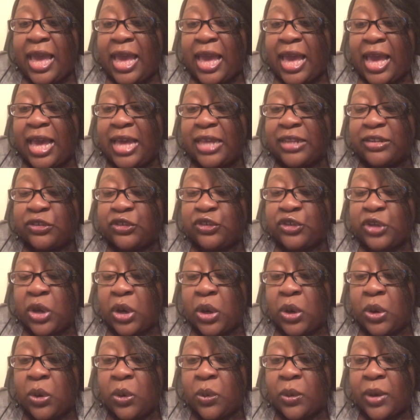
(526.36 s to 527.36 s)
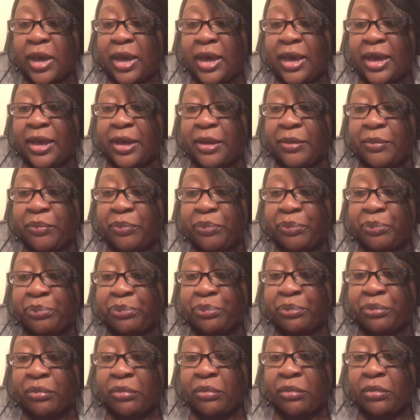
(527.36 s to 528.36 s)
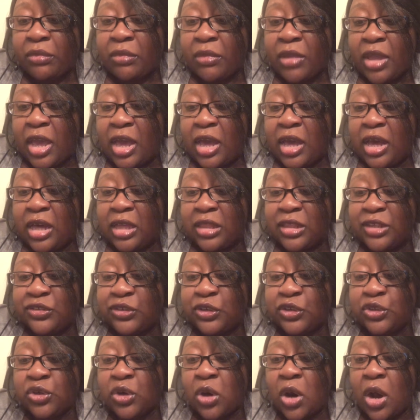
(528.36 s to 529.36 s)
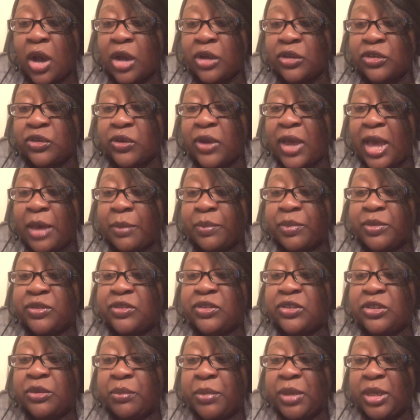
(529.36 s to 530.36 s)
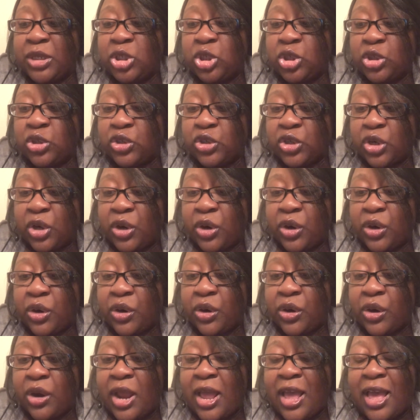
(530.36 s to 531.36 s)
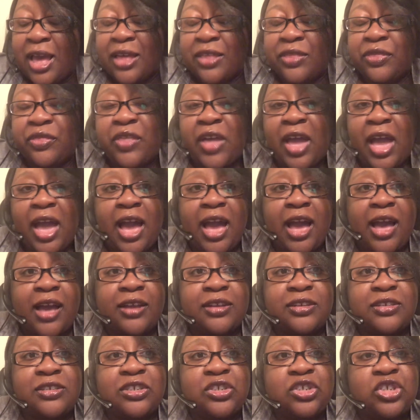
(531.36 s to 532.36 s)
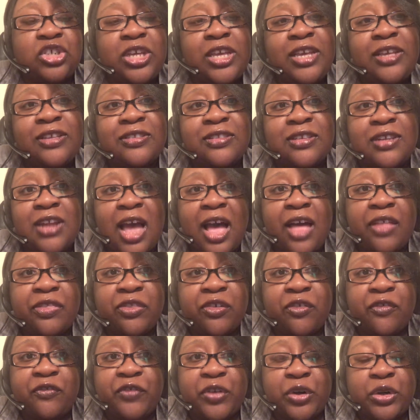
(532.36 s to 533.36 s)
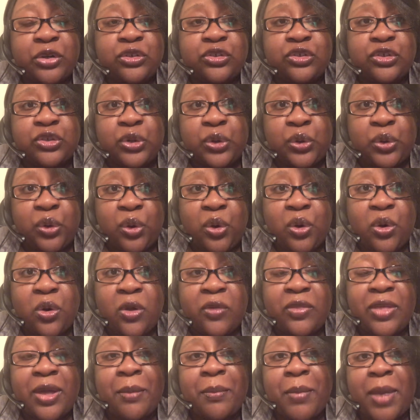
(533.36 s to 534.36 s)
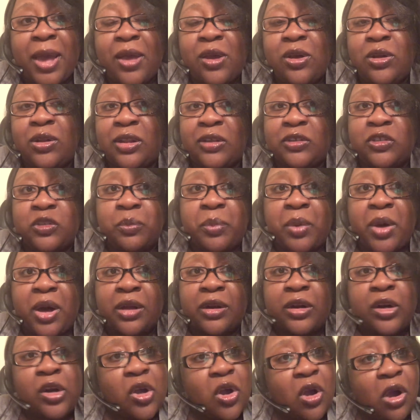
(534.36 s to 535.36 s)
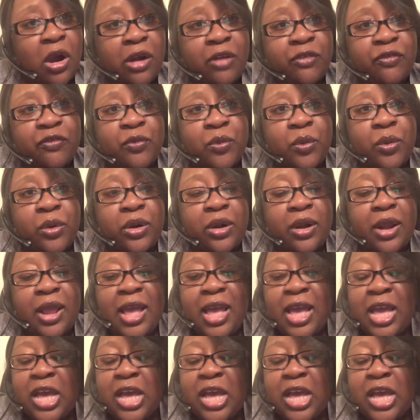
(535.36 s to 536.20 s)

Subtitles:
And so the sister also happens to mention to her that she is not the first girl that Michael has bought a car for.